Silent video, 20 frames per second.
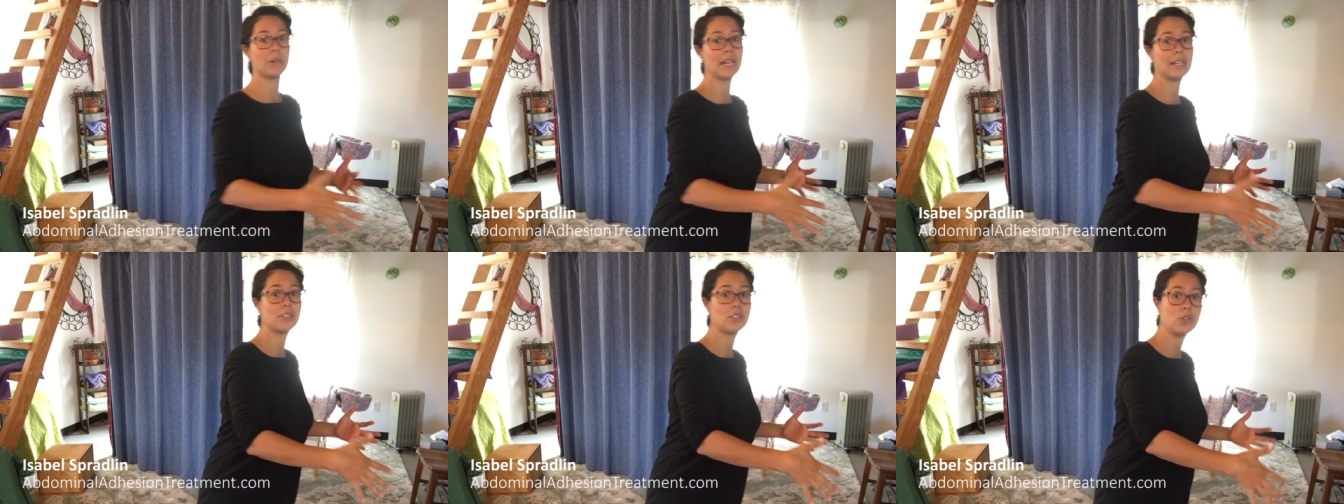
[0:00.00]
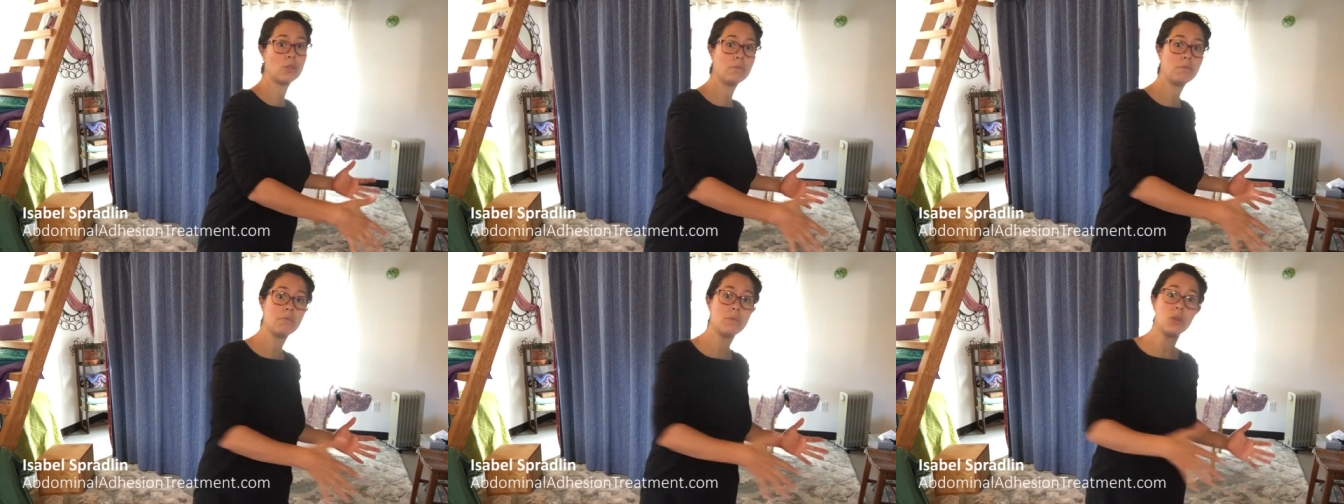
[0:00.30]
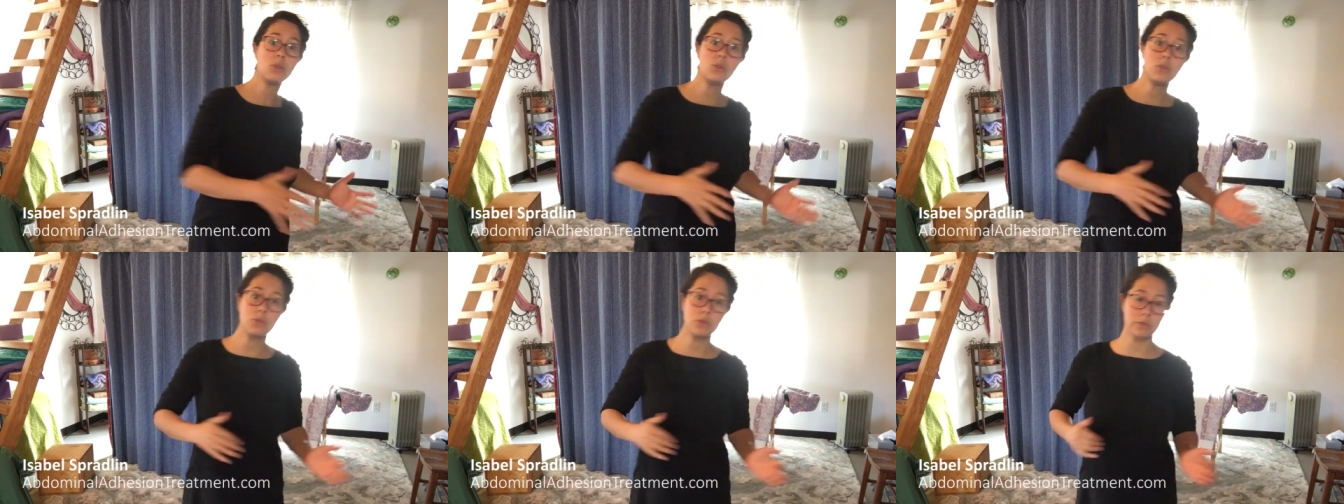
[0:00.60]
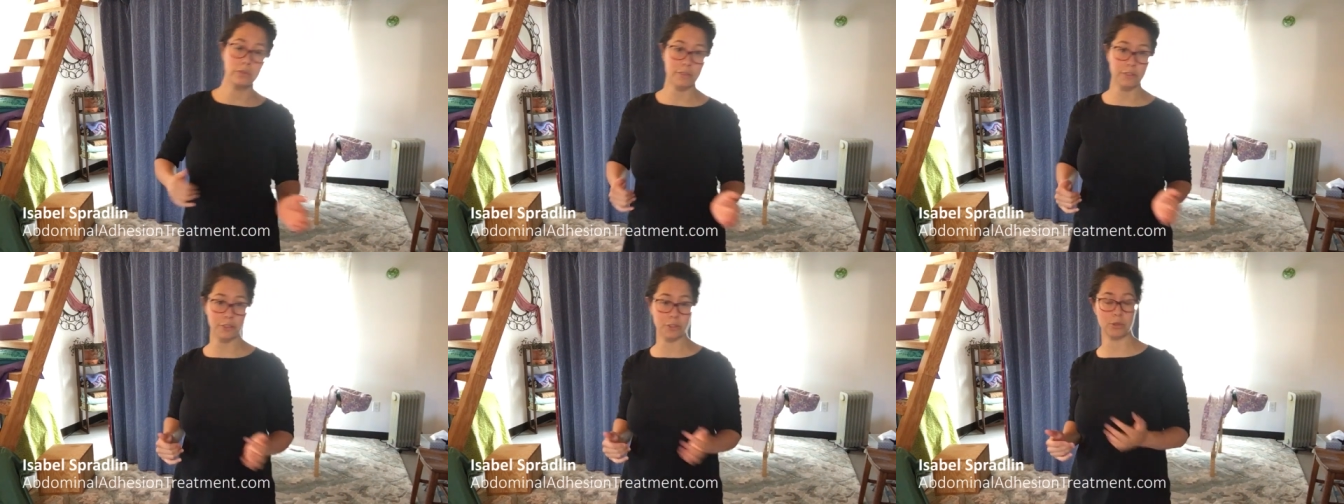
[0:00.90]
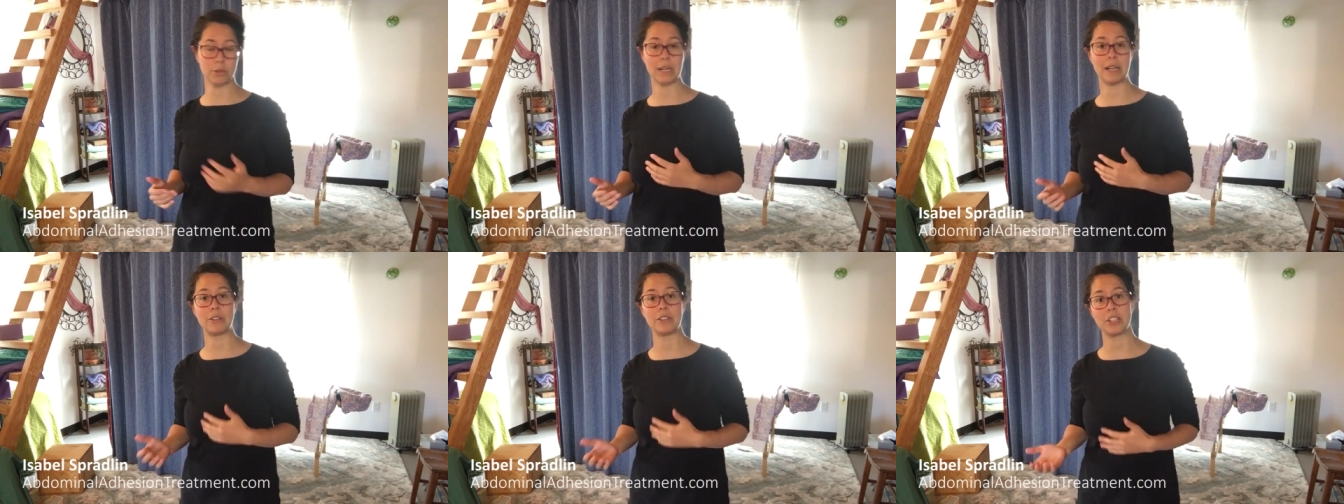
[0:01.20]
as you move
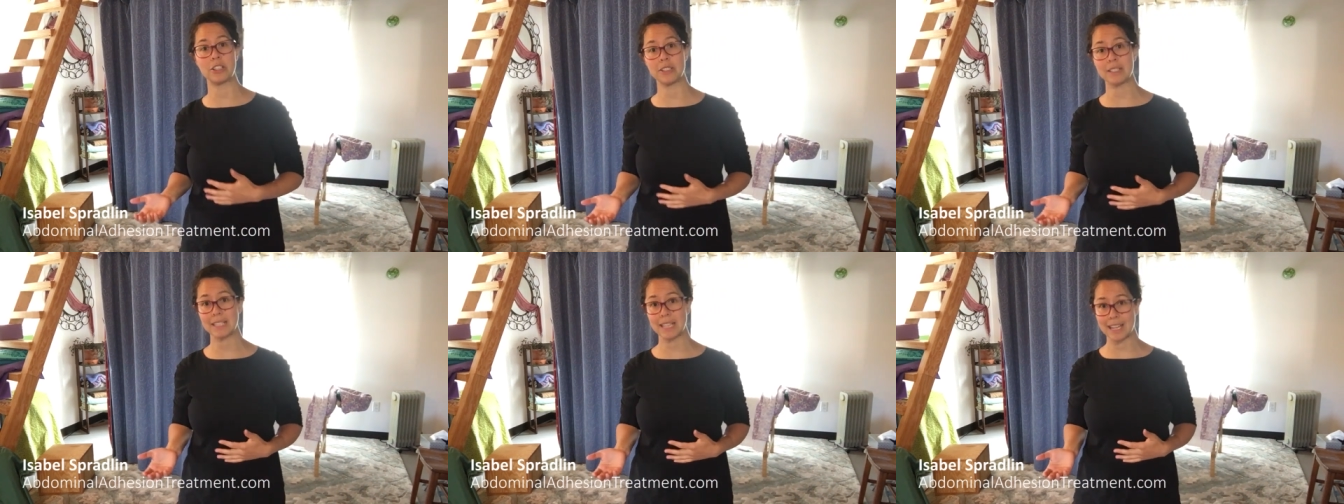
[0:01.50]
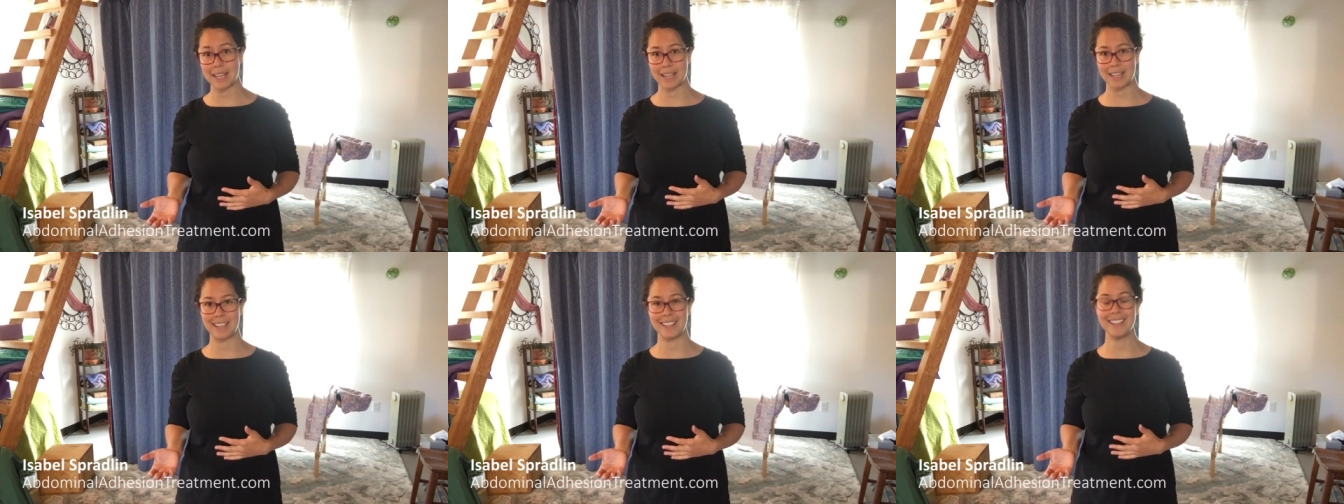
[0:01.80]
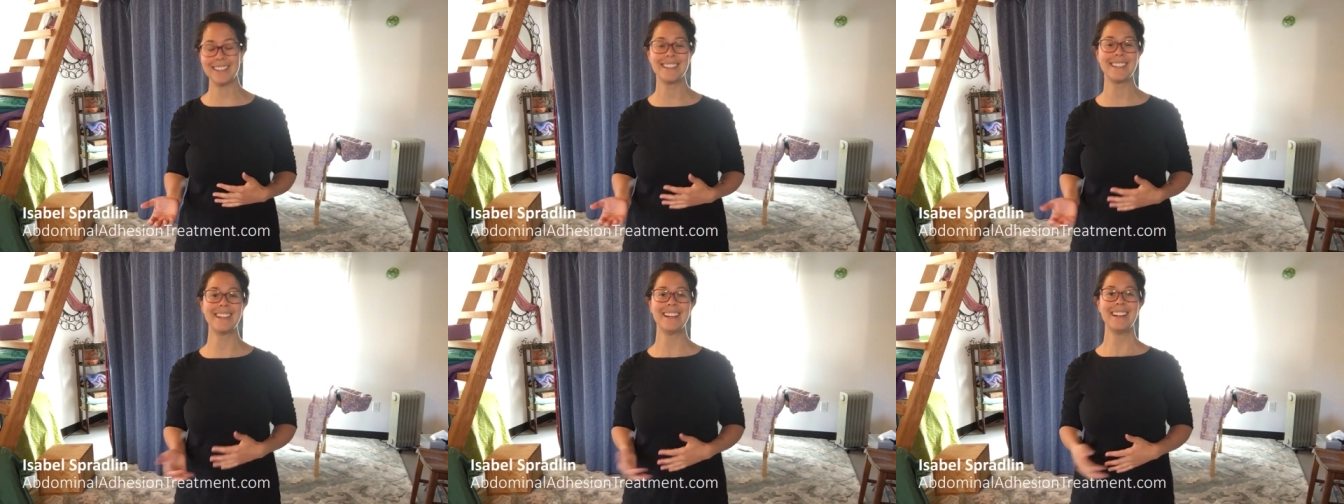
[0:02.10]
throughout your day,